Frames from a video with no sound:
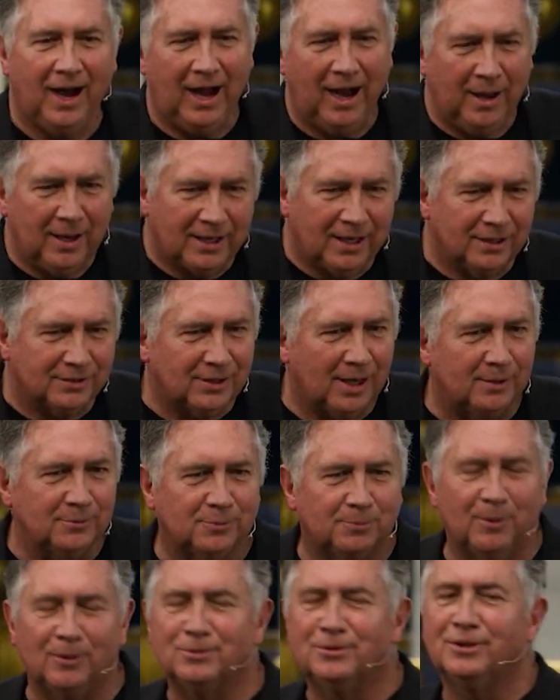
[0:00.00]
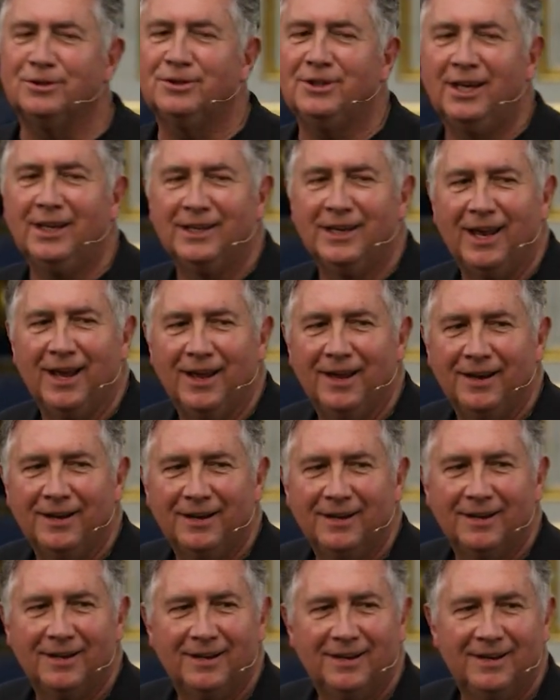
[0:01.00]
I guess I'm supposed to sing that.
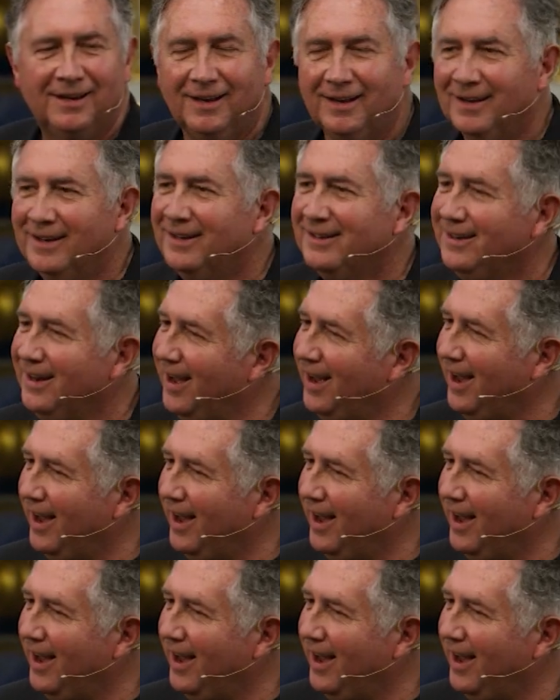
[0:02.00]
Now,